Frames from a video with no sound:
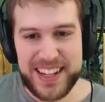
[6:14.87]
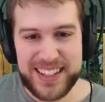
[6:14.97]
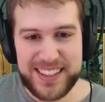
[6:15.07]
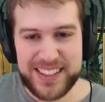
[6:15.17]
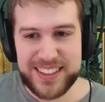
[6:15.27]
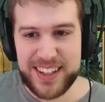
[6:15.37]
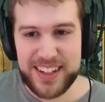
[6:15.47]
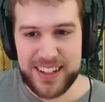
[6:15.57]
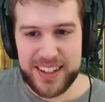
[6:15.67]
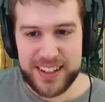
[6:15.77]
Let's
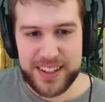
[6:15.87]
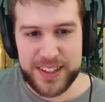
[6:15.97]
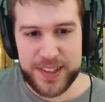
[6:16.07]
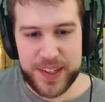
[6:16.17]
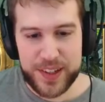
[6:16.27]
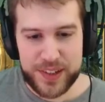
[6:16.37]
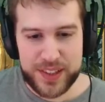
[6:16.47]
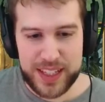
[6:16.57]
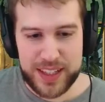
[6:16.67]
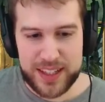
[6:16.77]

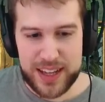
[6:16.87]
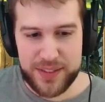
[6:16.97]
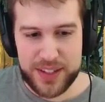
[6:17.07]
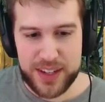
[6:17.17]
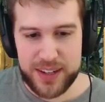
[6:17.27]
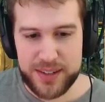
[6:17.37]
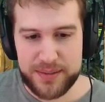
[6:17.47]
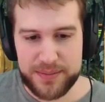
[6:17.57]
take this left side.